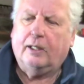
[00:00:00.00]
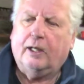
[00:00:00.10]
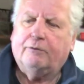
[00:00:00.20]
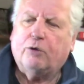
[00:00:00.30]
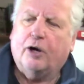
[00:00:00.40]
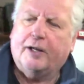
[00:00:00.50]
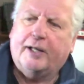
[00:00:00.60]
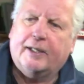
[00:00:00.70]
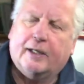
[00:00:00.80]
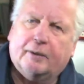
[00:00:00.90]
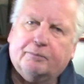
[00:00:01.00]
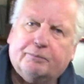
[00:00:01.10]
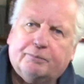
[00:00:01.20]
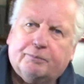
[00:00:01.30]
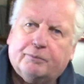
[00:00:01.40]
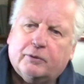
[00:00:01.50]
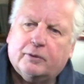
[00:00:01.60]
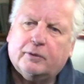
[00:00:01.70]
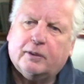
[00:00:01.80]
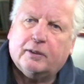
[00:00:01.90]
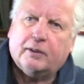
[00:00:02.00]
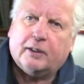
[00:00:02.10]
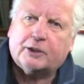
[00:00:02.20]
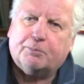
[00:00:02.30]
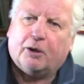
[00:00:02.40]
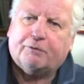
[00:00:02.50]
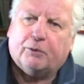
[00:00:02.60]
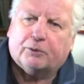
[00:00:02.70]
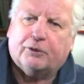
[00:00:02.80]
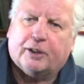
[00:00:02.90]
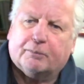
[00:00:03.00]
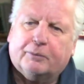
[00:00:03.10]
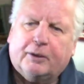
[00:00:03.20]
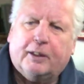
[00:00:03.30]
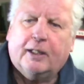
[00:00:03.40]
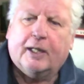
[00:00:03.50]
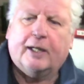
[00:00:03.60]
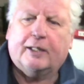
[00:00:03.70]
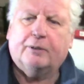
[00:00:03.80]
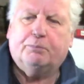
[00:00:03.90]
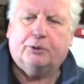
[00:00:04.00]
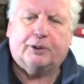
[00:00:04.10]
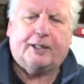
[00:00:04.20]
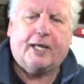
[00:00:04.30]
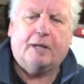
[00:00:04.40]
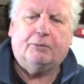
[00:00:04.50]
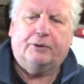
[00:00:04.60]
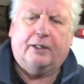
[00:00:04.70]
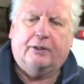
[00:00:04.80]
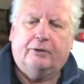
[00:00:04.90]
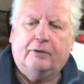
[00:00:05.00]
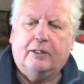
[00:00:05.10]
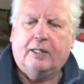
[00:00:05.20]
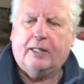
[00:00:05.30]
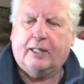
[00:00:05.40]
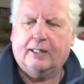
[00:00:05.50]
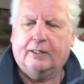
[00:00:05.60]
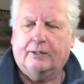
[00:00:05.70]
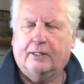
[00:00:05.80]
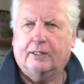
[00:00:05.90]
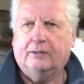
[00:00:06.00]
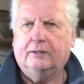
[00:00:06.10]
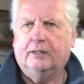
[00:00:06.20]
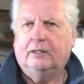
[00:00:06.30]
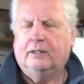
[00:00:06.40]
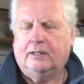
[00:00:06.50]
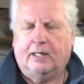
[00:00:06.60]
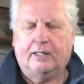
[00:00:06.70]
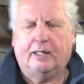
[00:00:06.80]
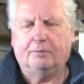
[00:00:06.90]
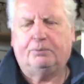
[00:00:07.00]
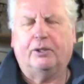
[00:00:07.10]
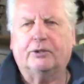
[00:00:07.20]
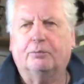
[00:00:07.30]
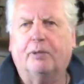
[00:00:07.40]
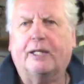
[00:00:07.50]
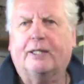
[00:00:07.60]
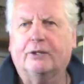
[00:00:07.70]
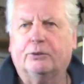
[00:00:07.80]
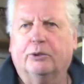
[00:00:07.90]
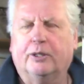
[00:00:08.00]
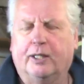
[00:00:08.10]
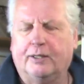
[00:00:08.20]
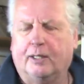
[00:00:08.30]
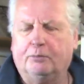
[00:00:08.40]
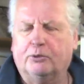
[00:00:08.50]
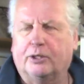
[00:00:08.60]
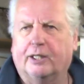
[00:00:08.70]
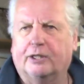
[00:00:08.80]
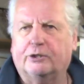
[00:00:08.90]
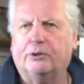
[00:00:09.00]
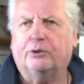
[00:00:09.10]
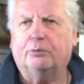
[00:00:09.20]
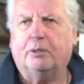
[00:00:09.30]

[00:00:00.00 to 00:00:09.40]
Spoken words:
I've got a smartphone clip, and I can put the camera in there and plug the mic into it, and then I'm using an external